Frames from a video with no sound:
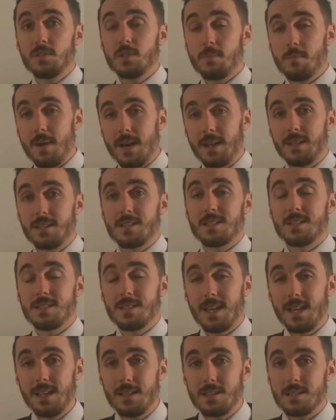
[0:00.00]
of demand
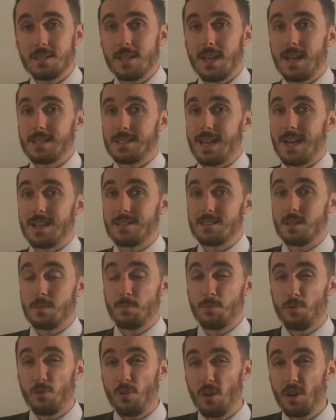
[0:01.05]
states that as the
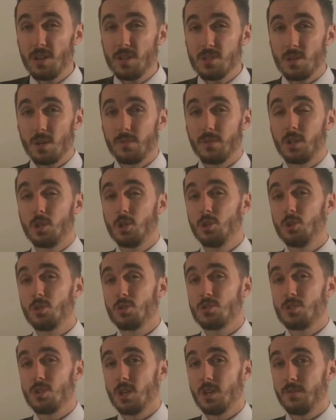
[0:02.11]
price of a good or
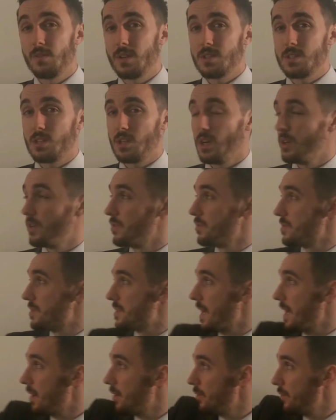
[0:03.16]
service goes
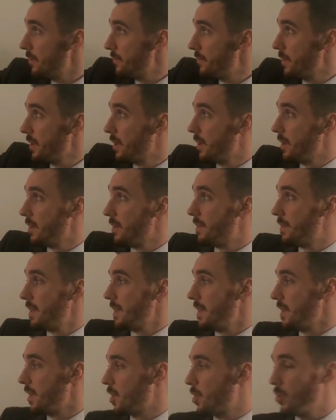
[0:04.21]
down,
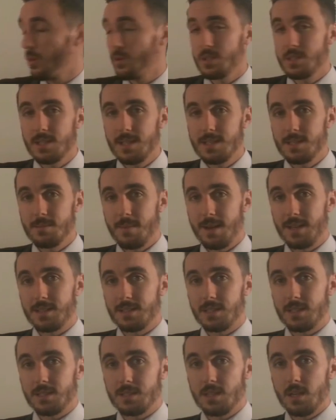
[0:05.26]
the quantity
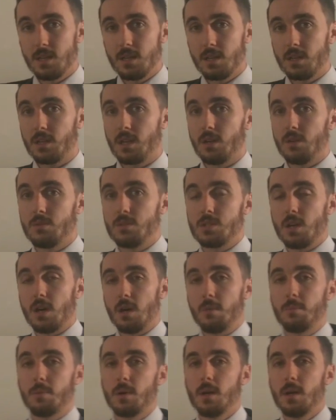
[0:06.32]
demanded goes
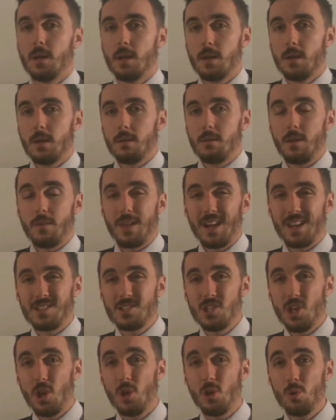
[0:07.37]
up. Now there are
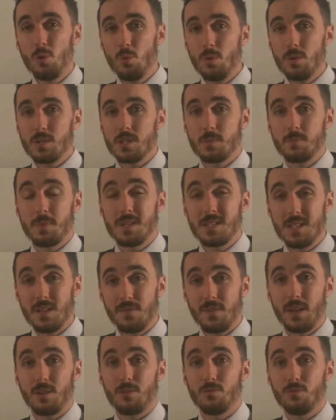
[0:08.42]
two
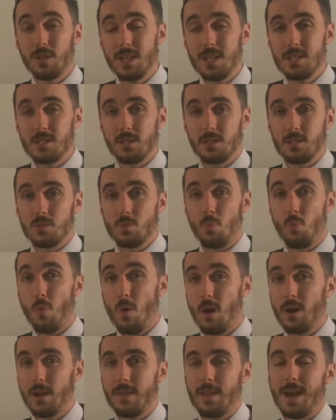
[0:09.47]
specific reasons
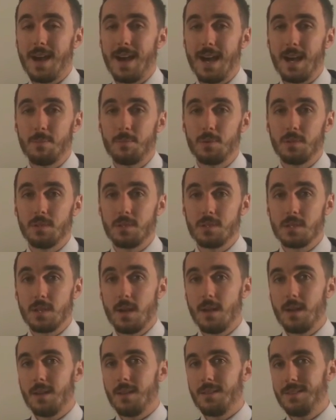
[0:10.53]
why that happens.
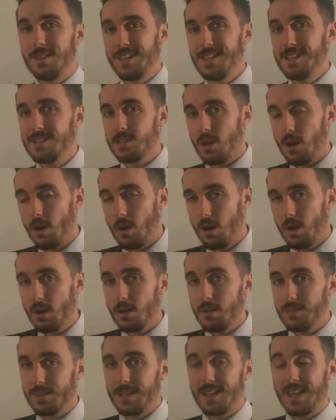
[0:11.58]
These
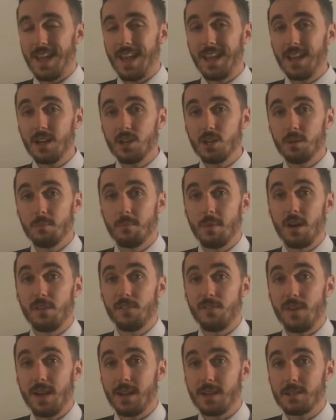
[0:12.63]
are the income
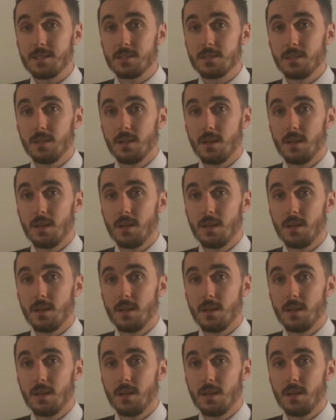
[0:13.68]
effect